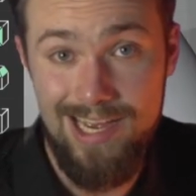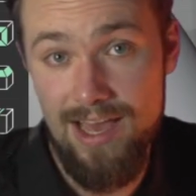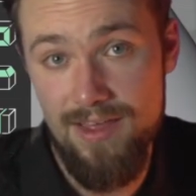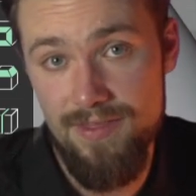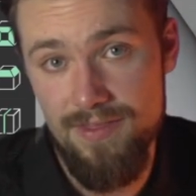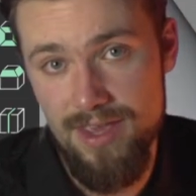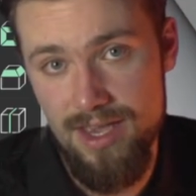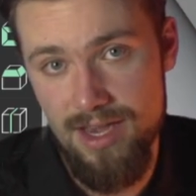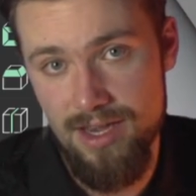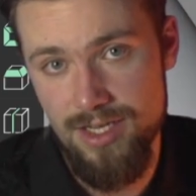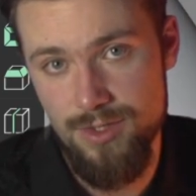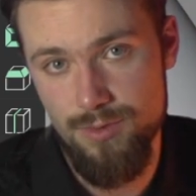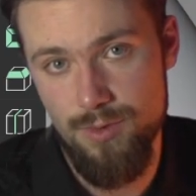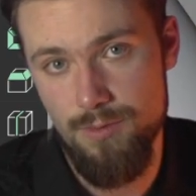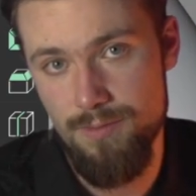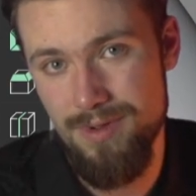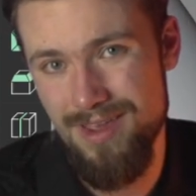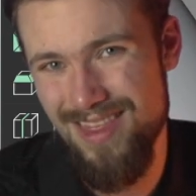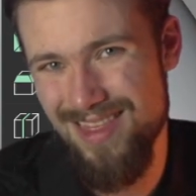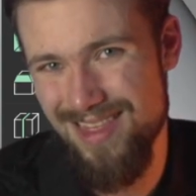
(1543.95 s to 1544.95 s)
and the eyes
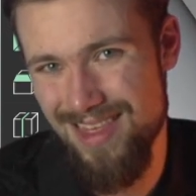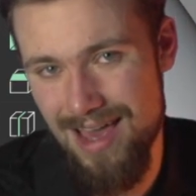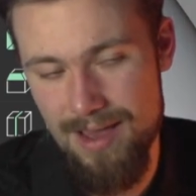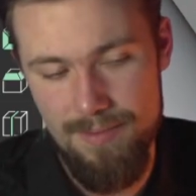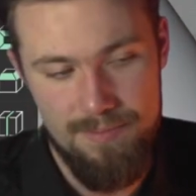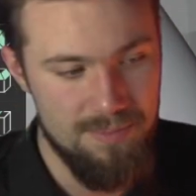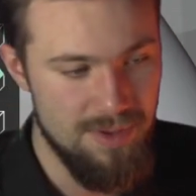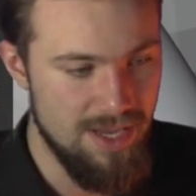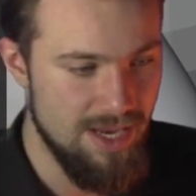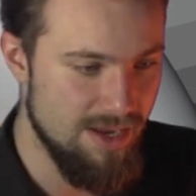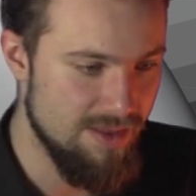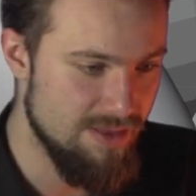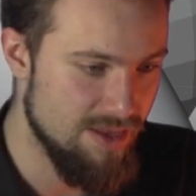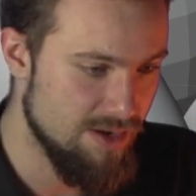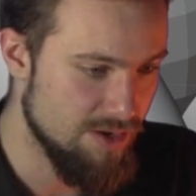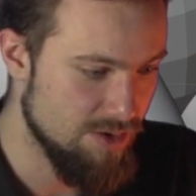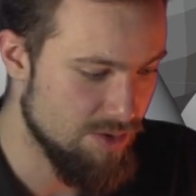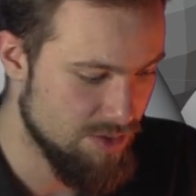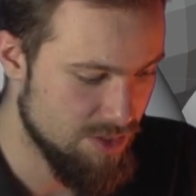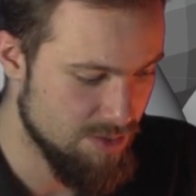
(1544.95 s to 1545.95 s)
won't be that big and
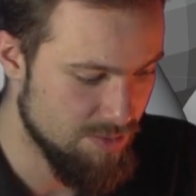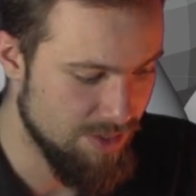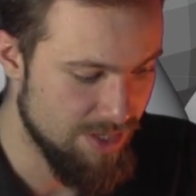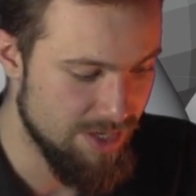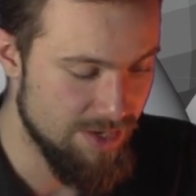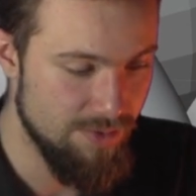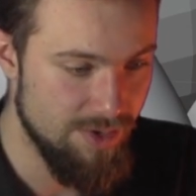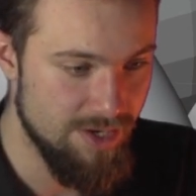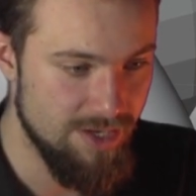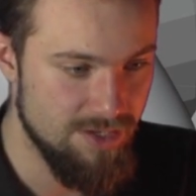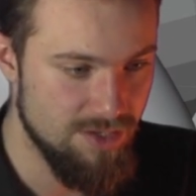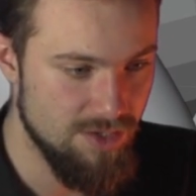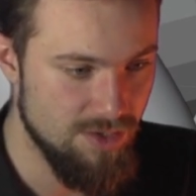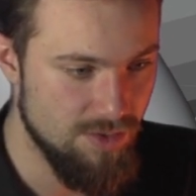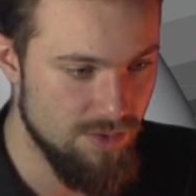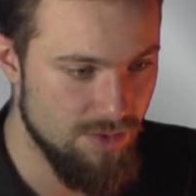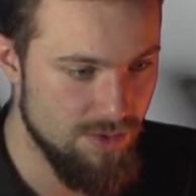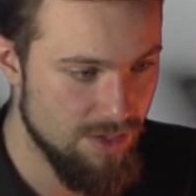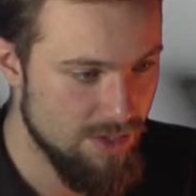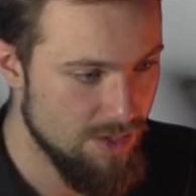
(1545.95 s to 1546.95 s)
that noticeable anyway,
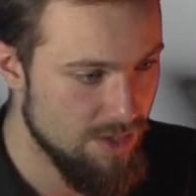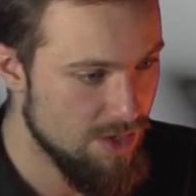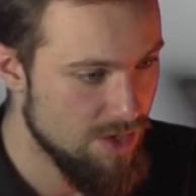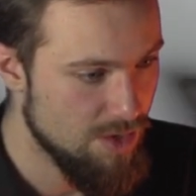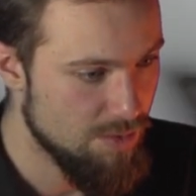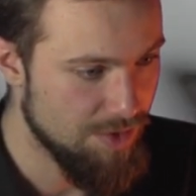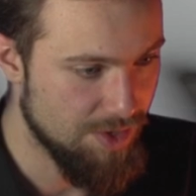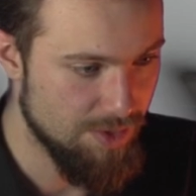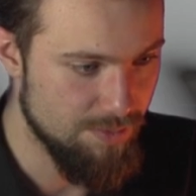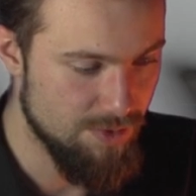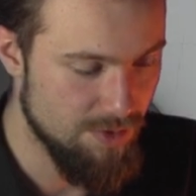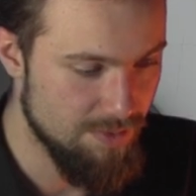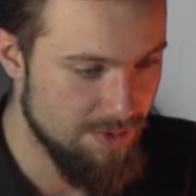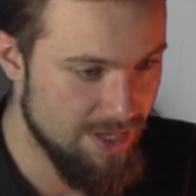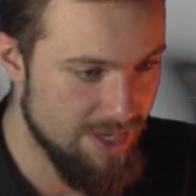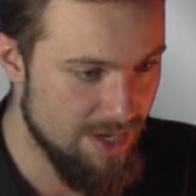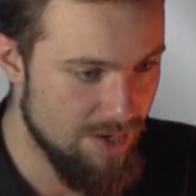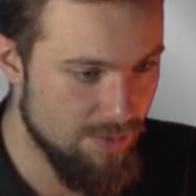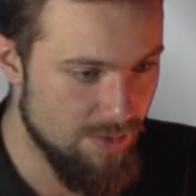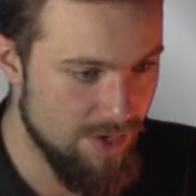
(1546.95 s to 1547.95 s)
so we can probably
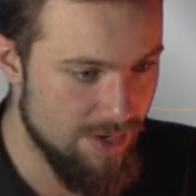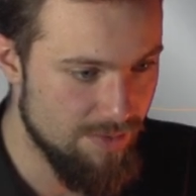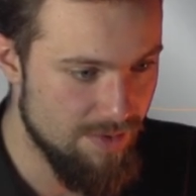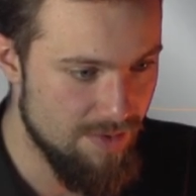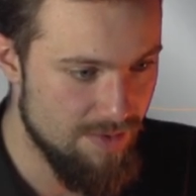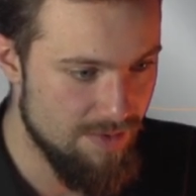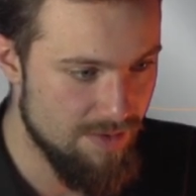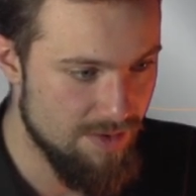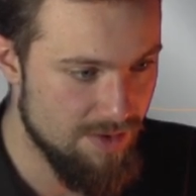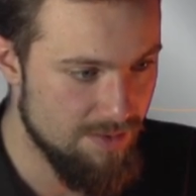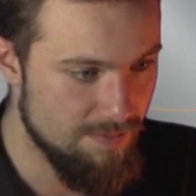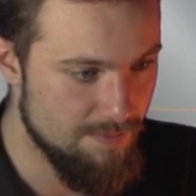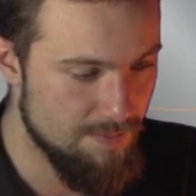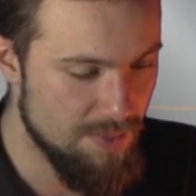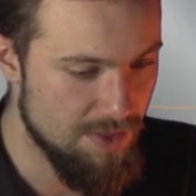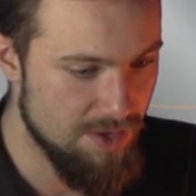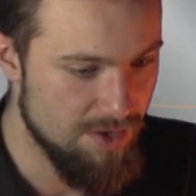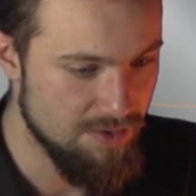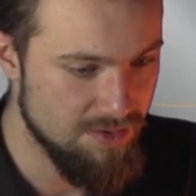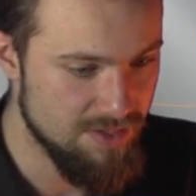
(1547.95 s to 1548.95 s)
get away with
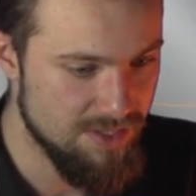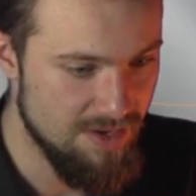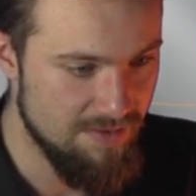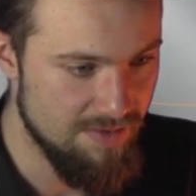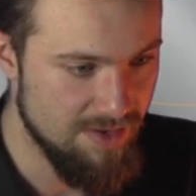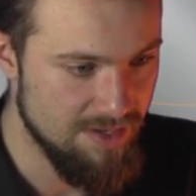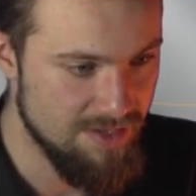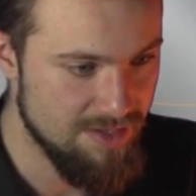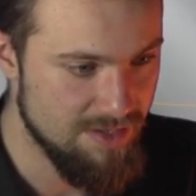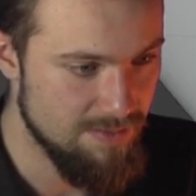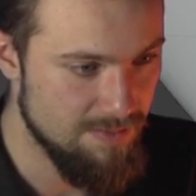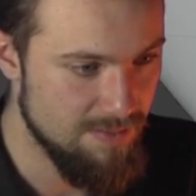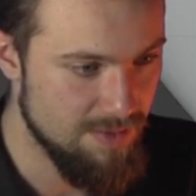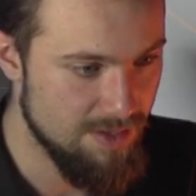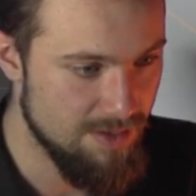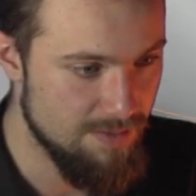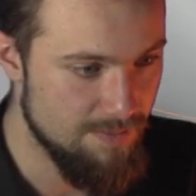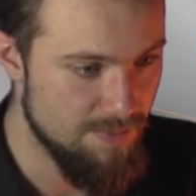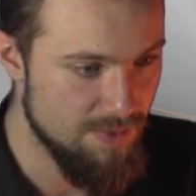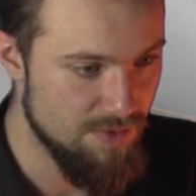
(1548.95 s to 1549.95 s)
you know, saving
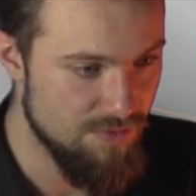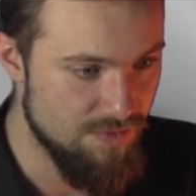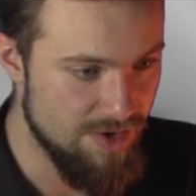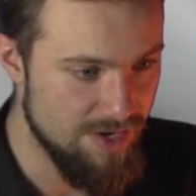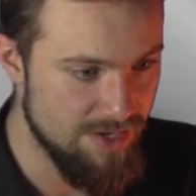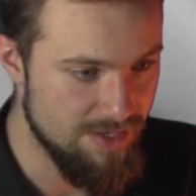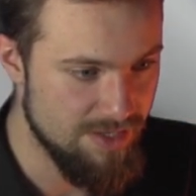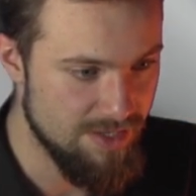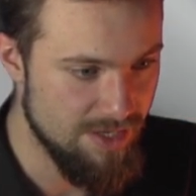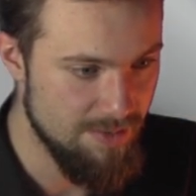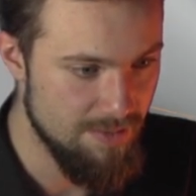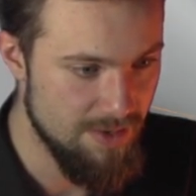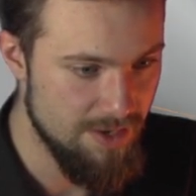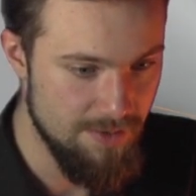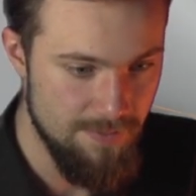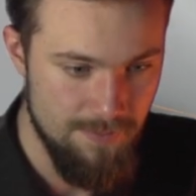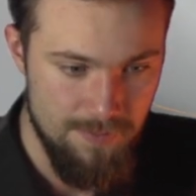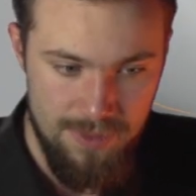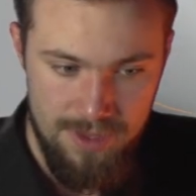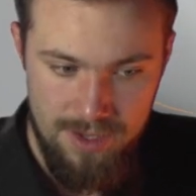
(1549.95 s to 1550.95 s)
some render time
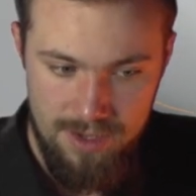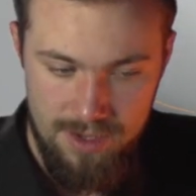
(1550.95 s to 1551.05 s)
here.